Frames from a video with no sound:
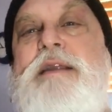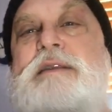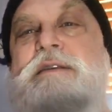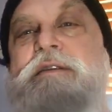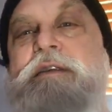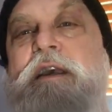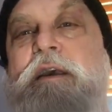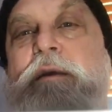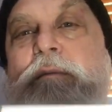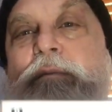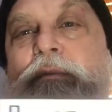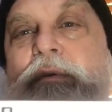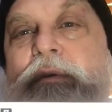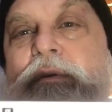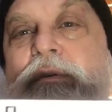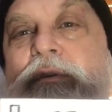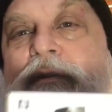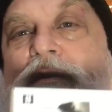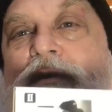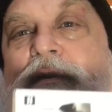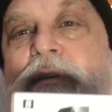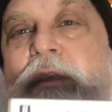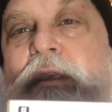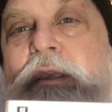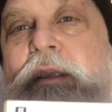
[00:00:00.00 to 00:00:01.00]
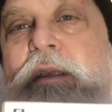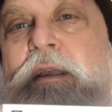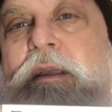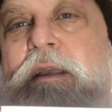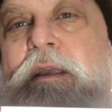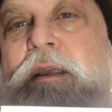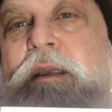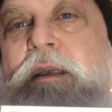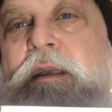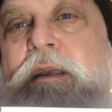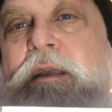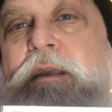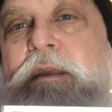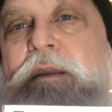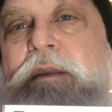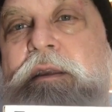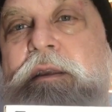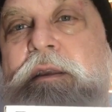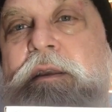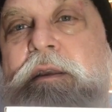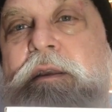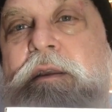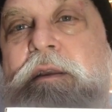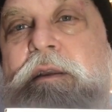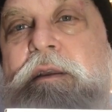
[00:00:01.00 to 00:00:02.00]
scheme. See?
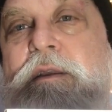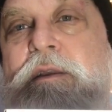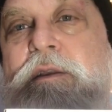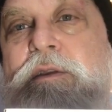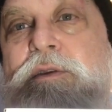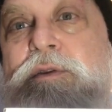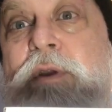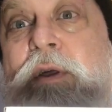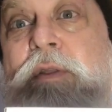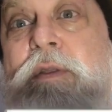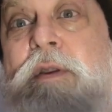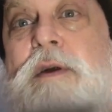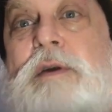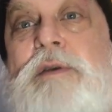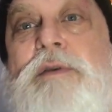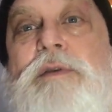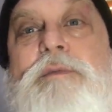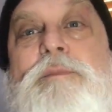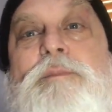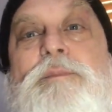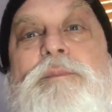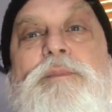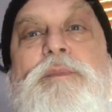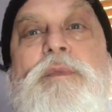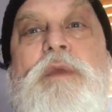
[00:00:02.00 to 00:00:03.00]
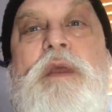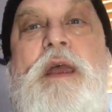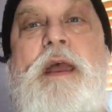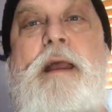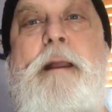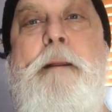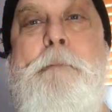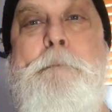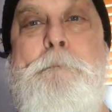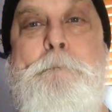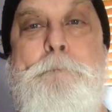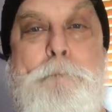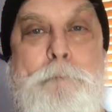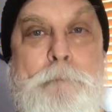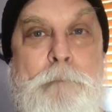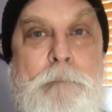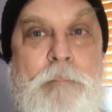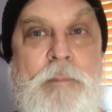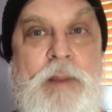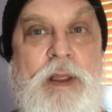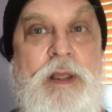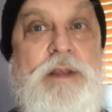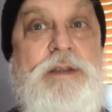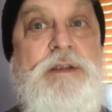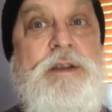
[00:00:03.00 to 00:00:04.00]
It's rather nice. Yeah.
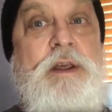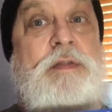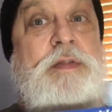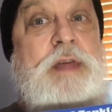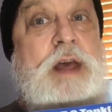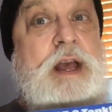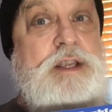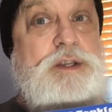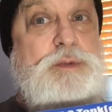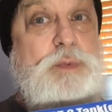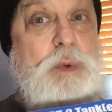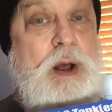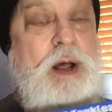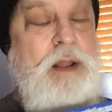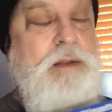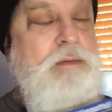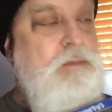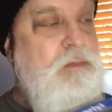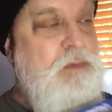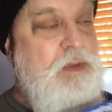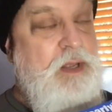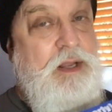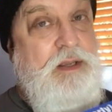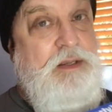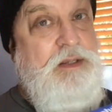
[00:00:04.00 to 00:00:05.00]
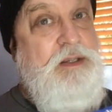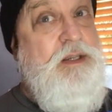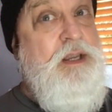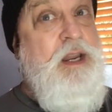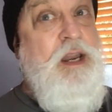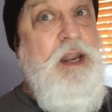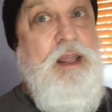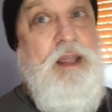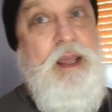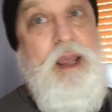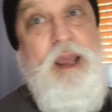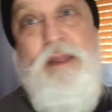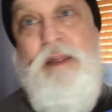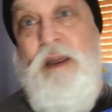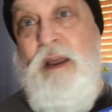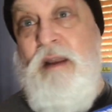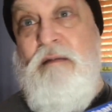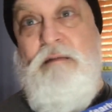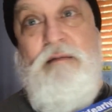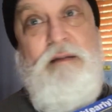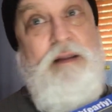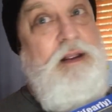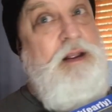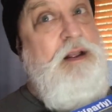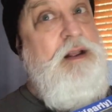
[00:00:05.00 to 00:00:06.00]
So that's one that's sitting there that
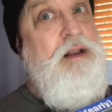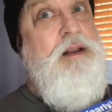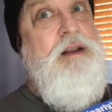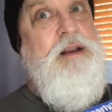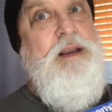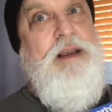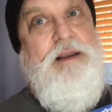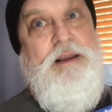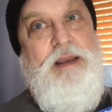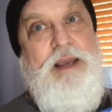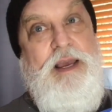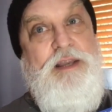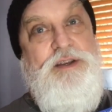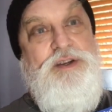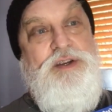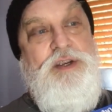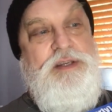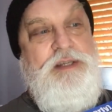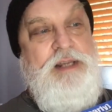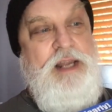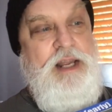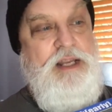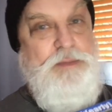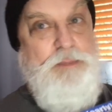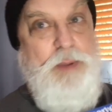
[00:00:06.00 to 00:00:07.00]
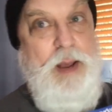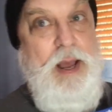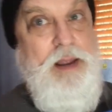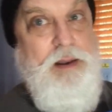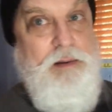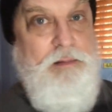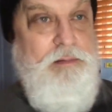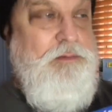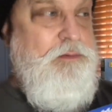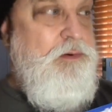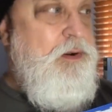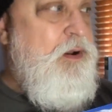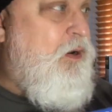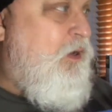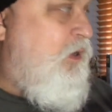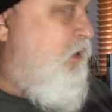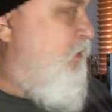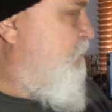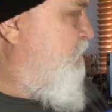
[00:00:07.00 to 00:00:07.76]
it just needs paint, really,